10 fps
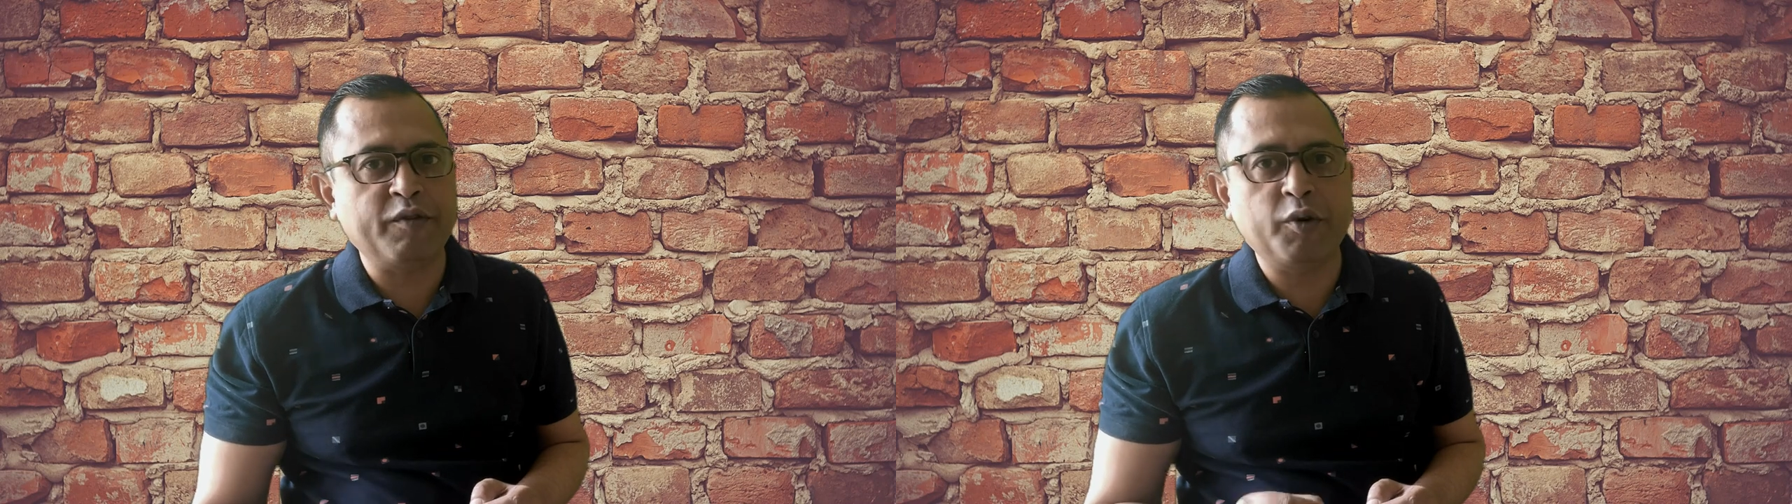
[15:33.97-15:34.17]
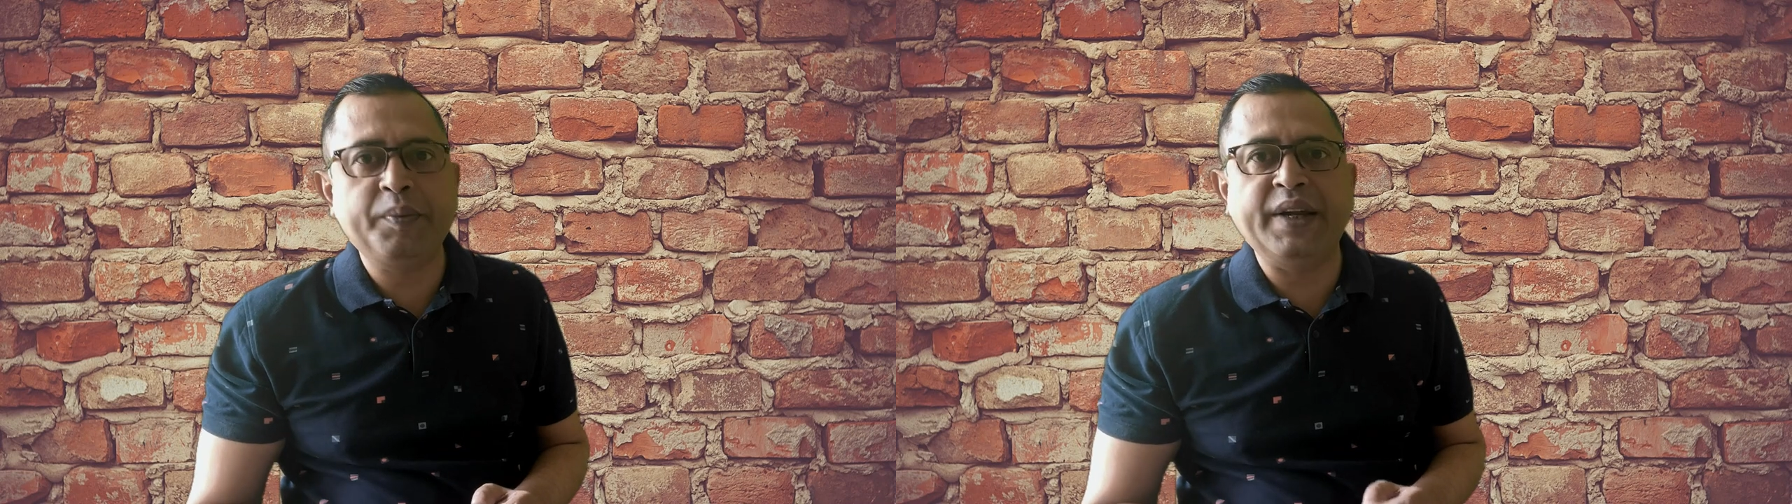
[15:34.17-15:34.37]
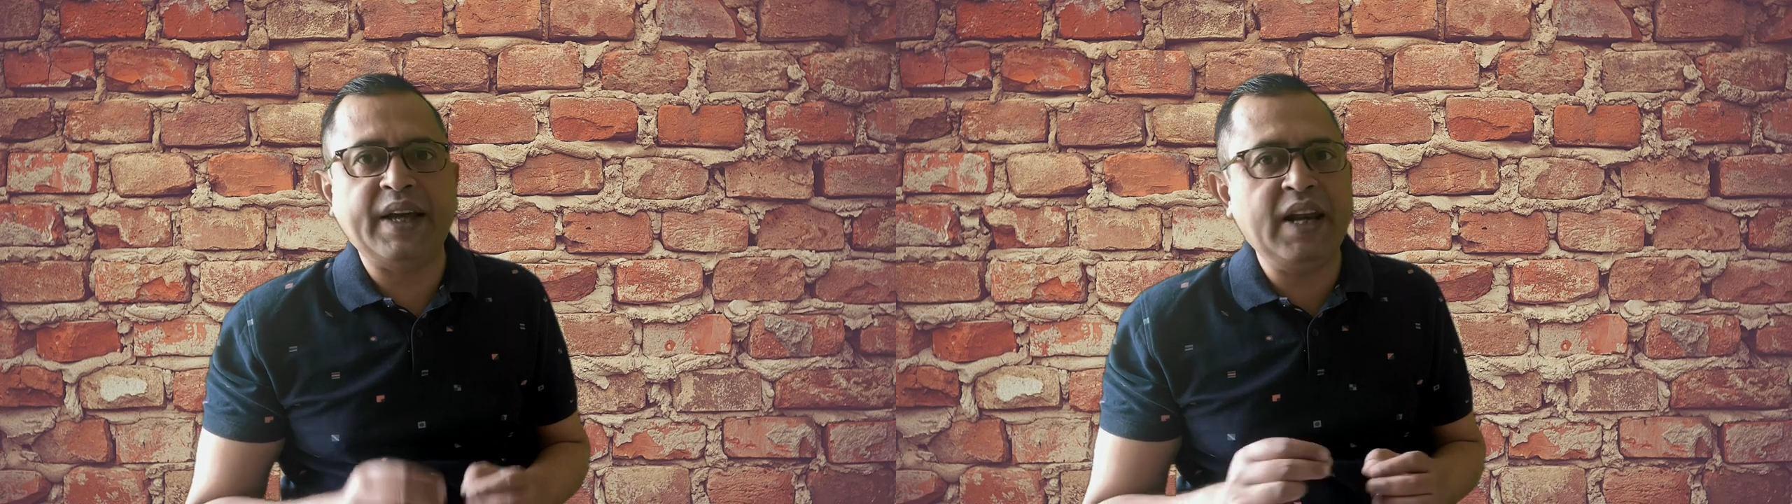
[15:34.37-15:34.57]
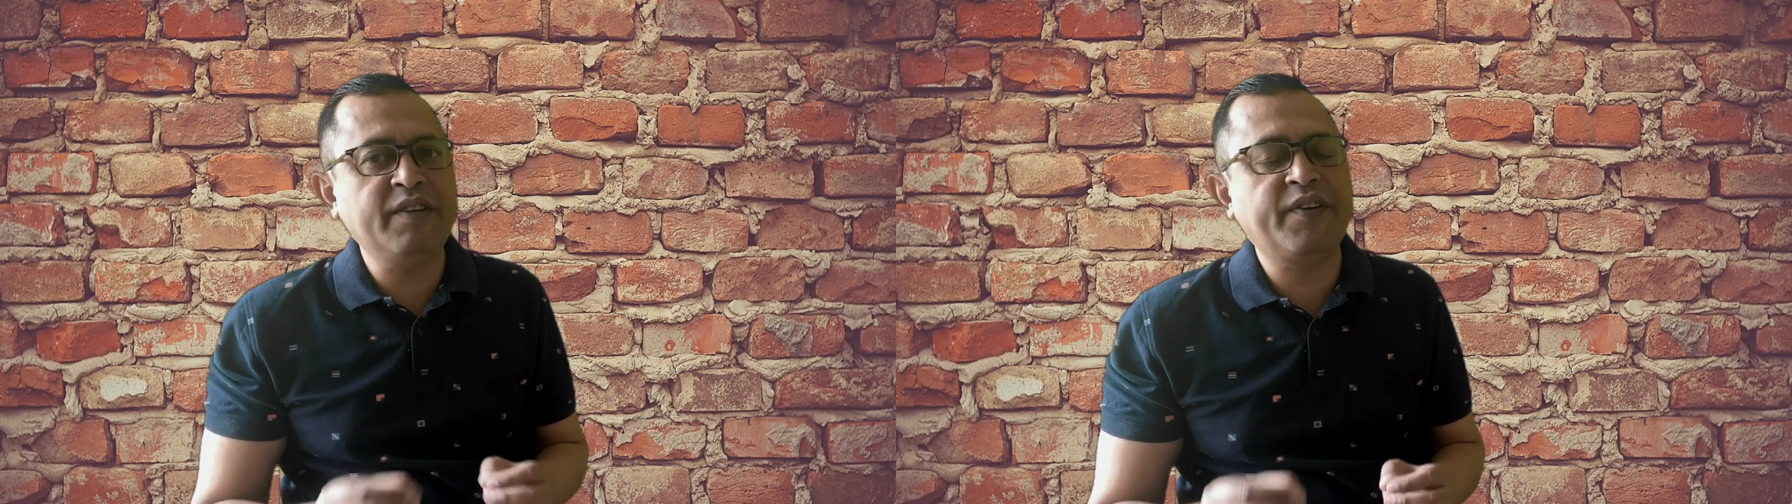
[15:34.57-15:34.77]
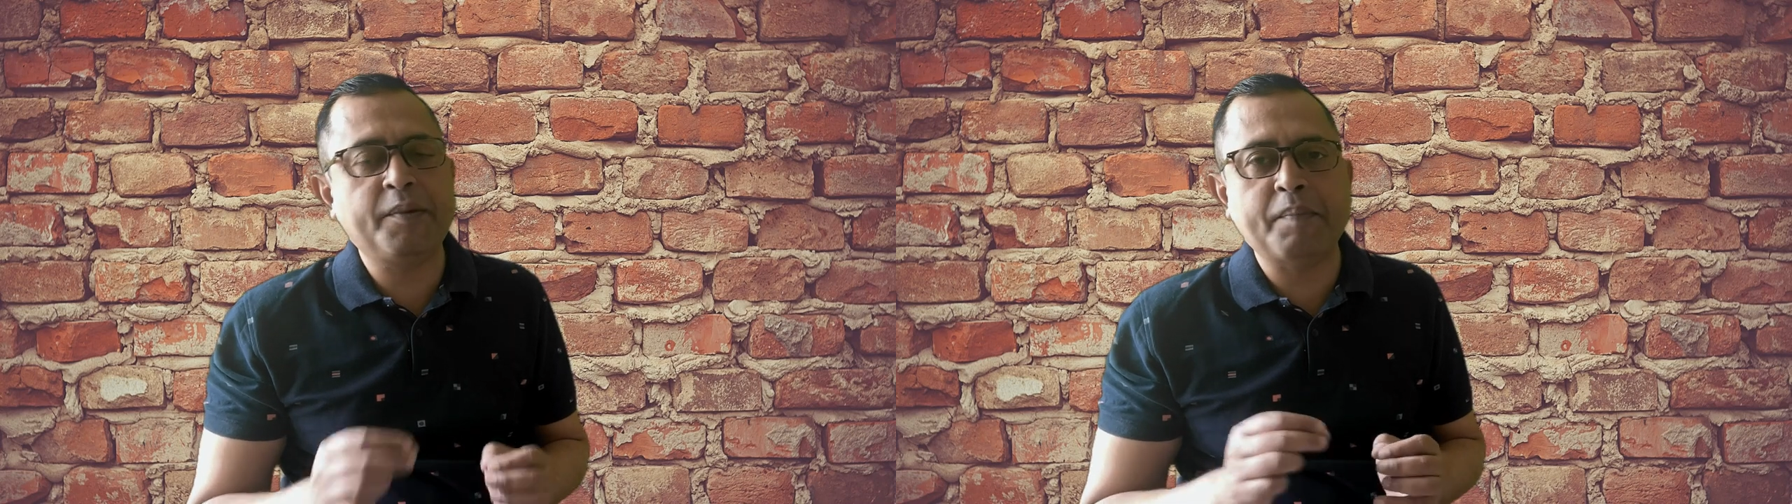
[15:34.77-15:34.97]
would be an
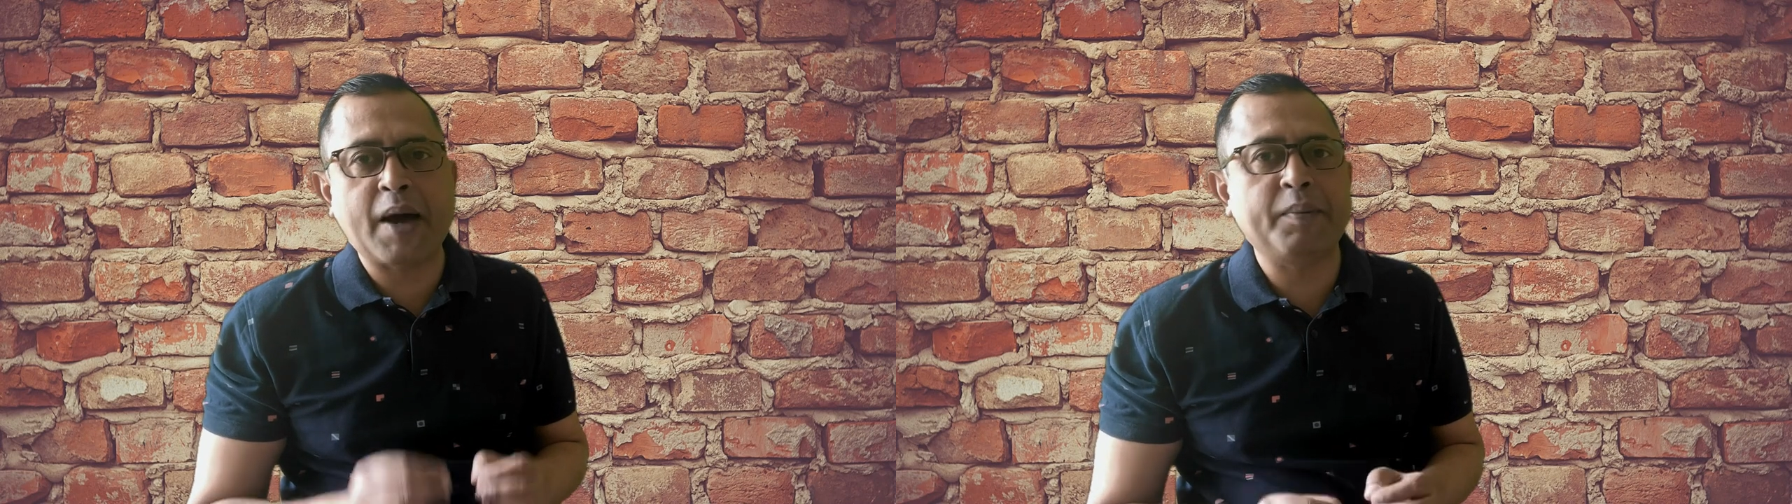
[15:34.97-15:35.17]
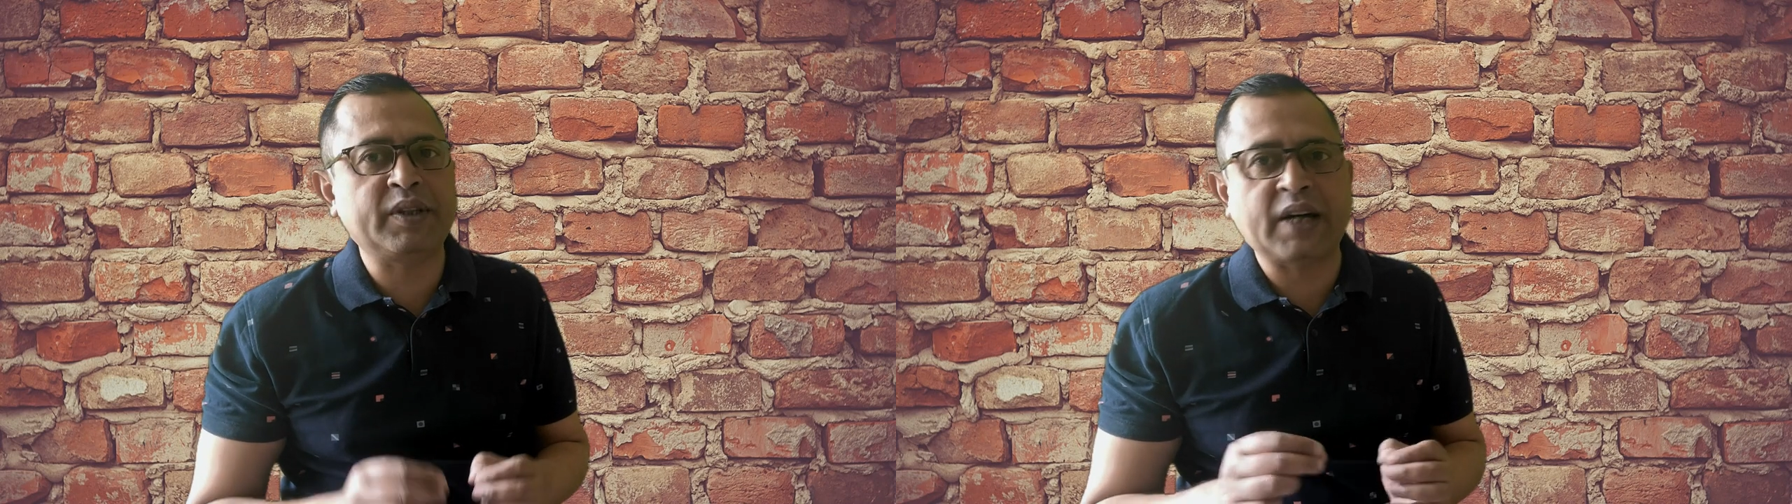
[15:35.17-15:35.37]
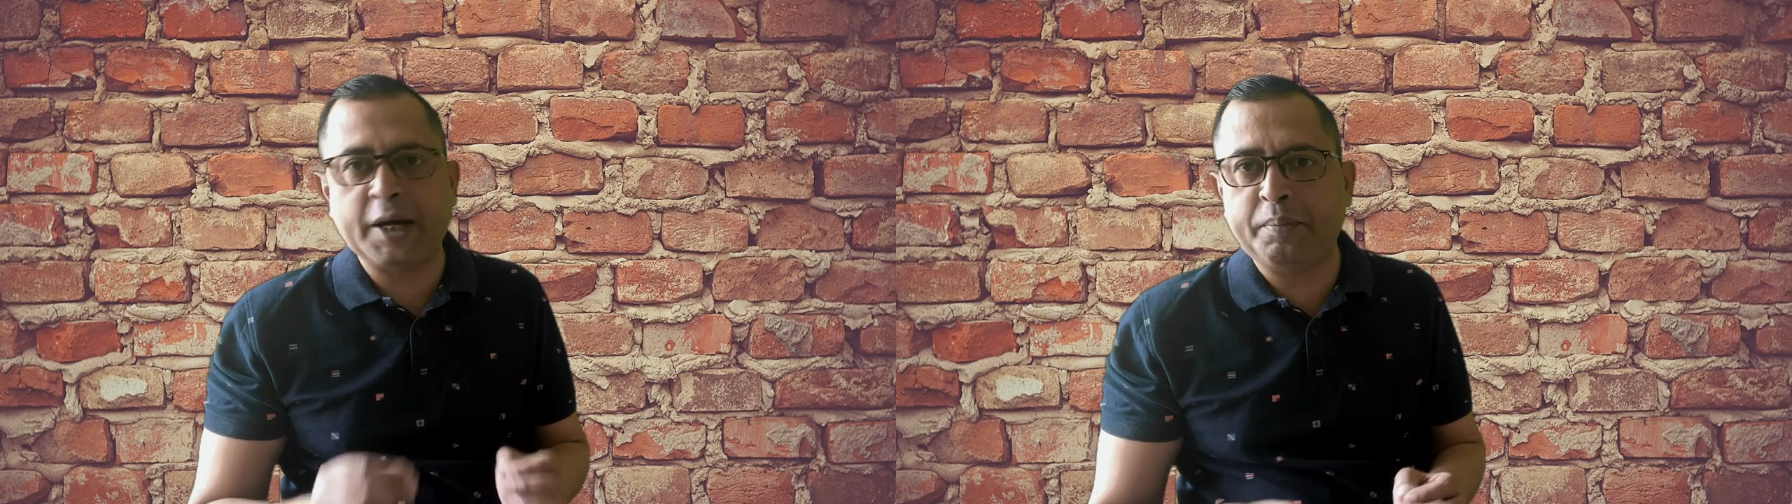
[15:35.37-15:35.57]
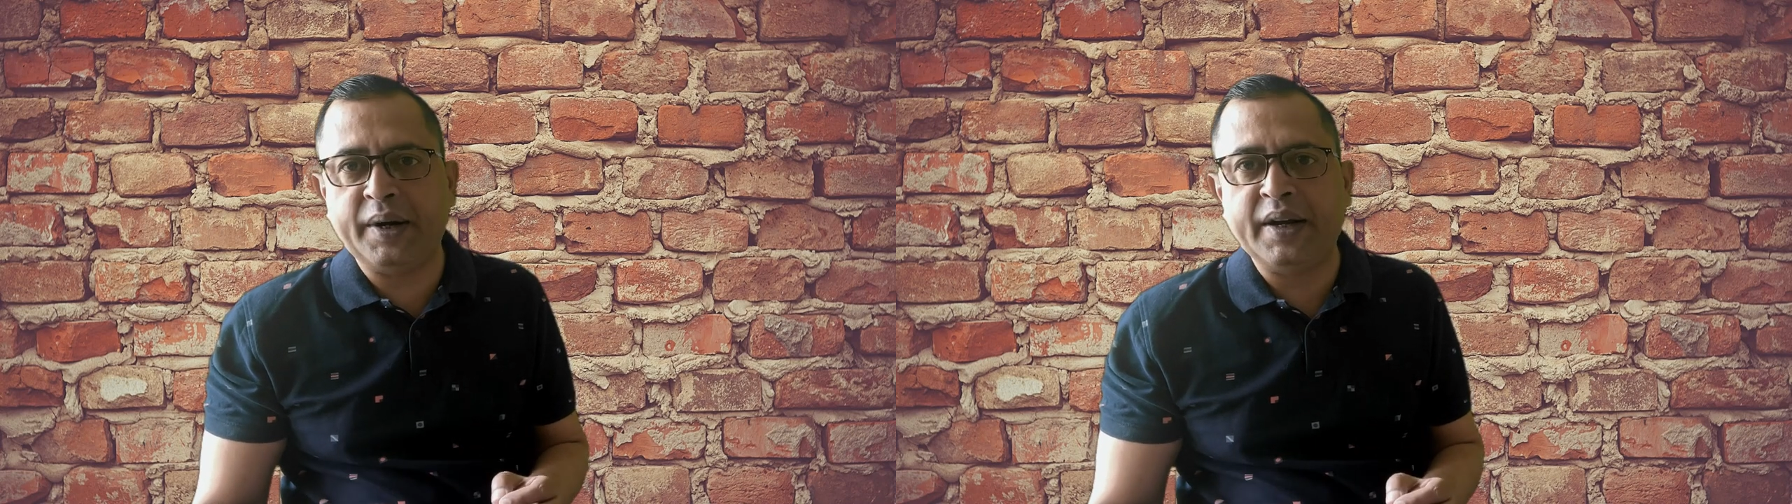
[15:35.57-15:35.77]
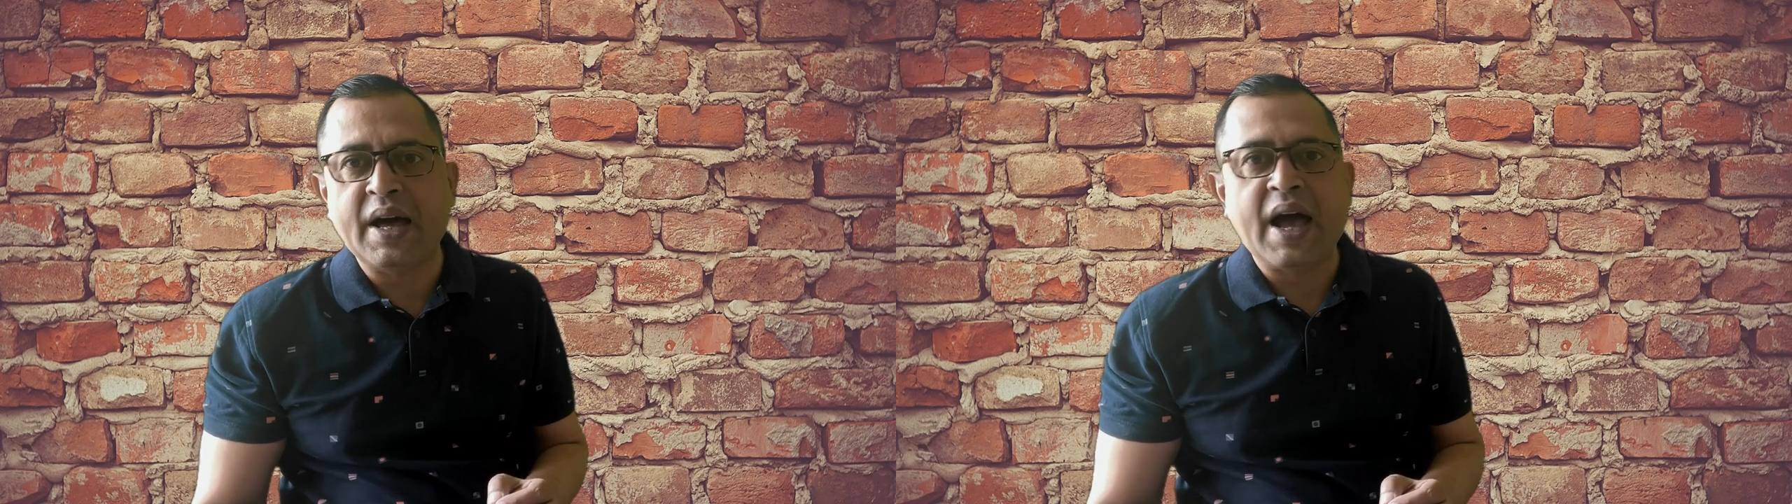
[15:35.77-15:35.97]
elephant mammoth hybrid,